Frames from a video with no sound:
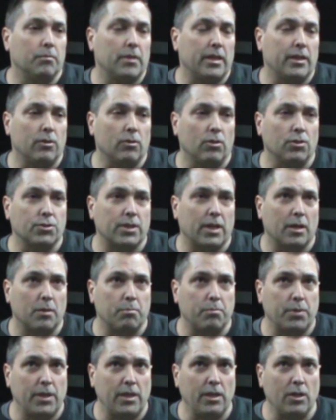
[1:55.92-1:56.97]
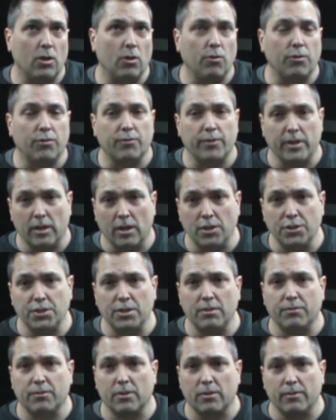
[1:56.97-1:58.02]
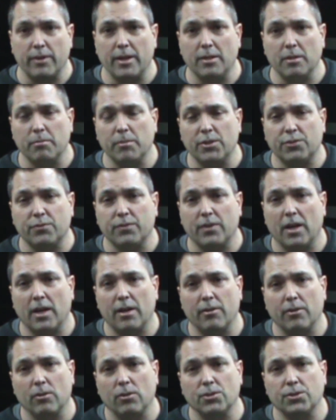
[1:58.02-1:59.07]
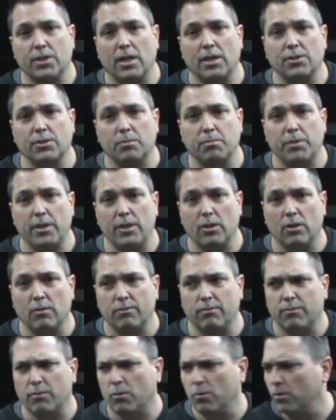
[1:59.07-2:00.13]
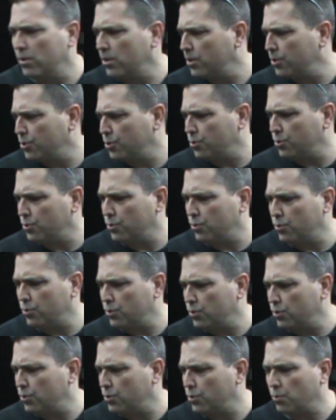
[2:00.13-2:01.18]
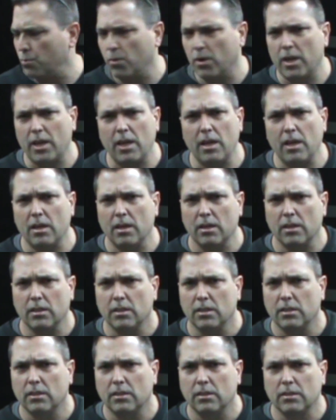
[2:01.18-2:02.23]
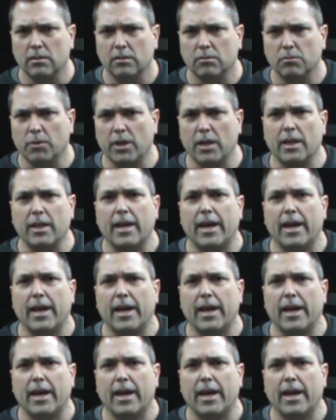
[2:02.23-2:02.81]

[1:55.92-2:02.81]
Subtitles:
It also had a P1300 for a random misfire. It also has a P0420. One of the